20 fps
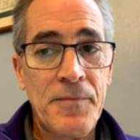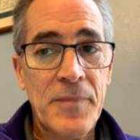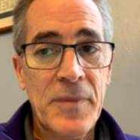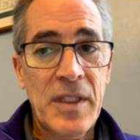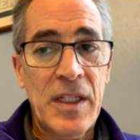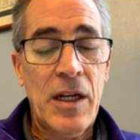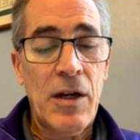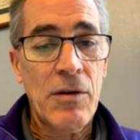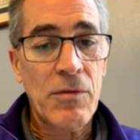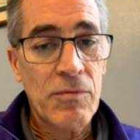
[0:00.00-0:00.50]

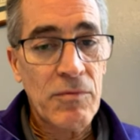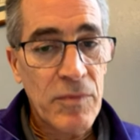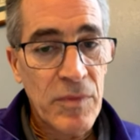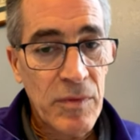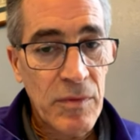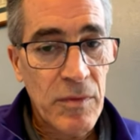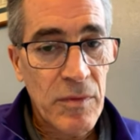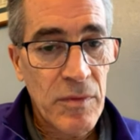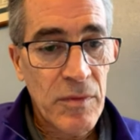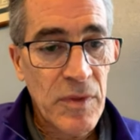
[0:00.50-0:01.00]
you know,
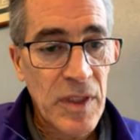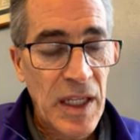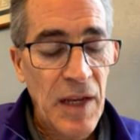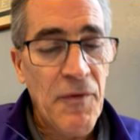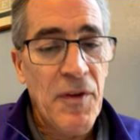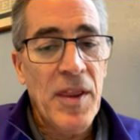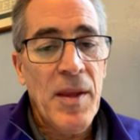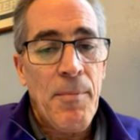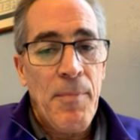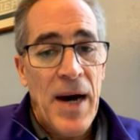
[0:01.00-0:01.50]

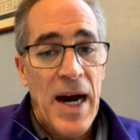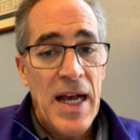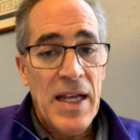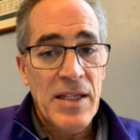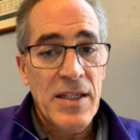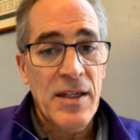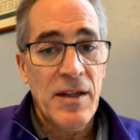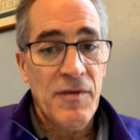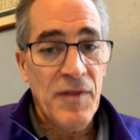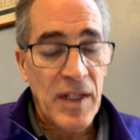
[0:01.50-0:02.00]
given the
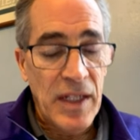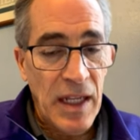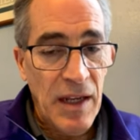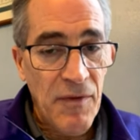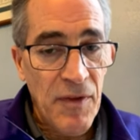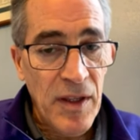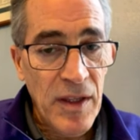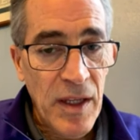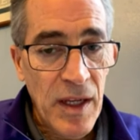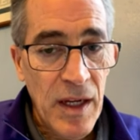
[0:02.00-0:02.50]
positive and
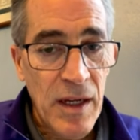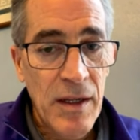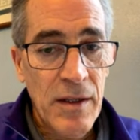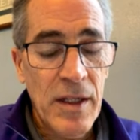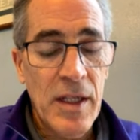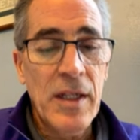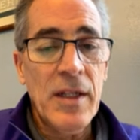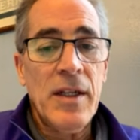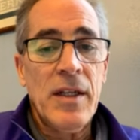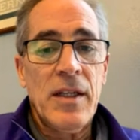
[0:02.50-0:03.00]
given the,
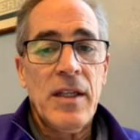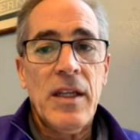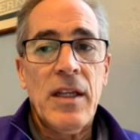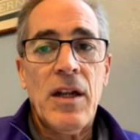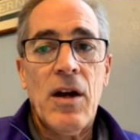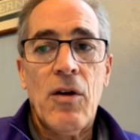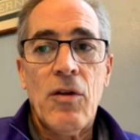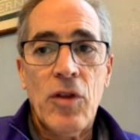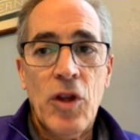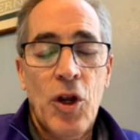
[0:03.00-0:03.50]
you
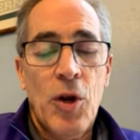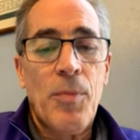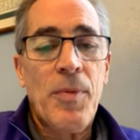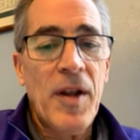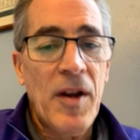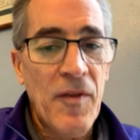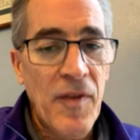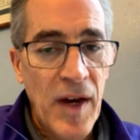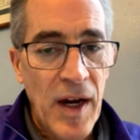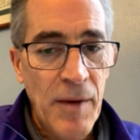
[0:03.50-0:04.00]
know, a little
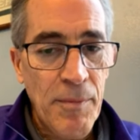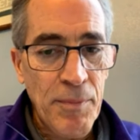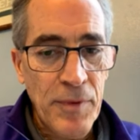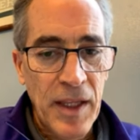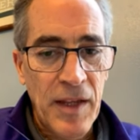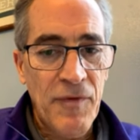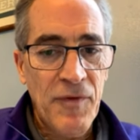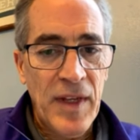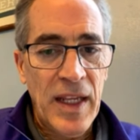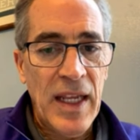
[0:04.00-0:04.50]
bit of
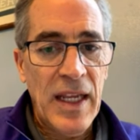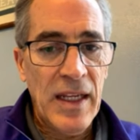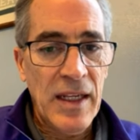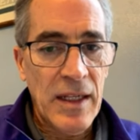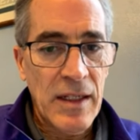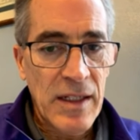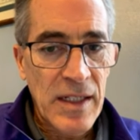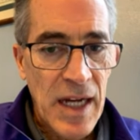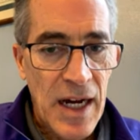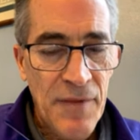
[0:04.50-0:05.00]
uplifting
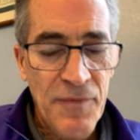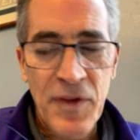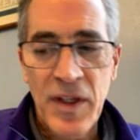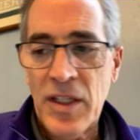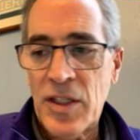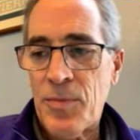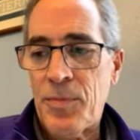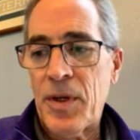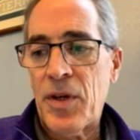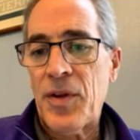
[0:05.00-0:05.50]
and
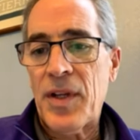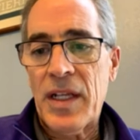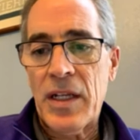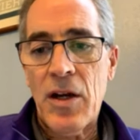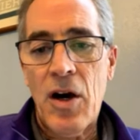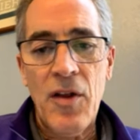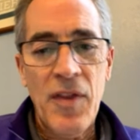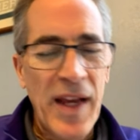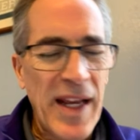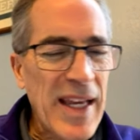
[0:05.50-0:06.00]
confidence building and
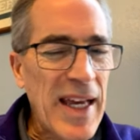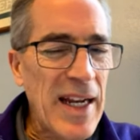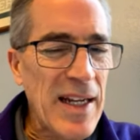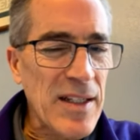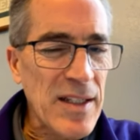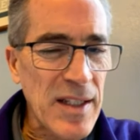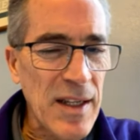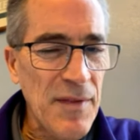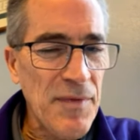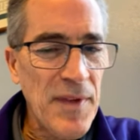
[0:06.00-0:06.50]
all that kind
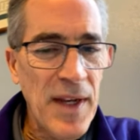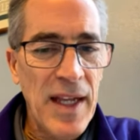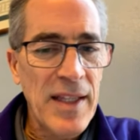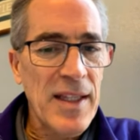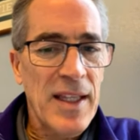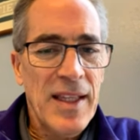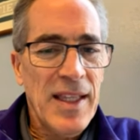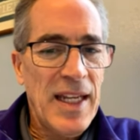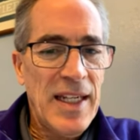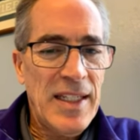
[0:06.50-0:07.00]
of stuff.
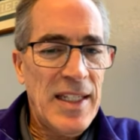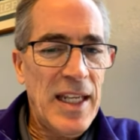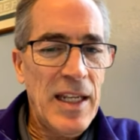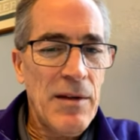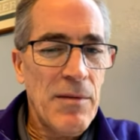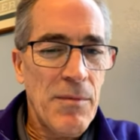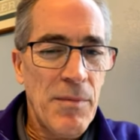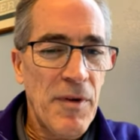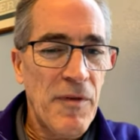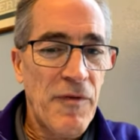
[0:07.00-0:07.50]
Not that they
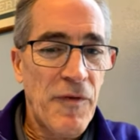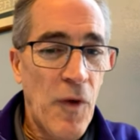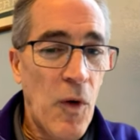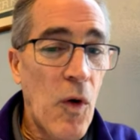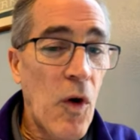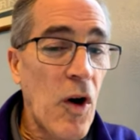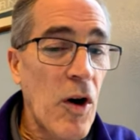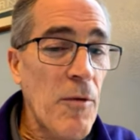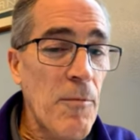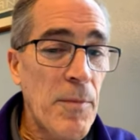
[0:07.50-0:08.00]
didn't
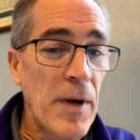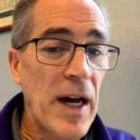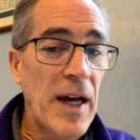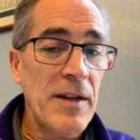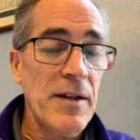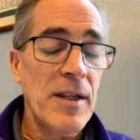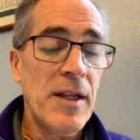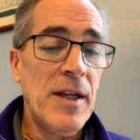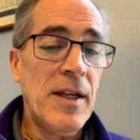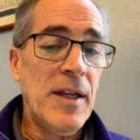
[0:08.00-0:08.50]
before, but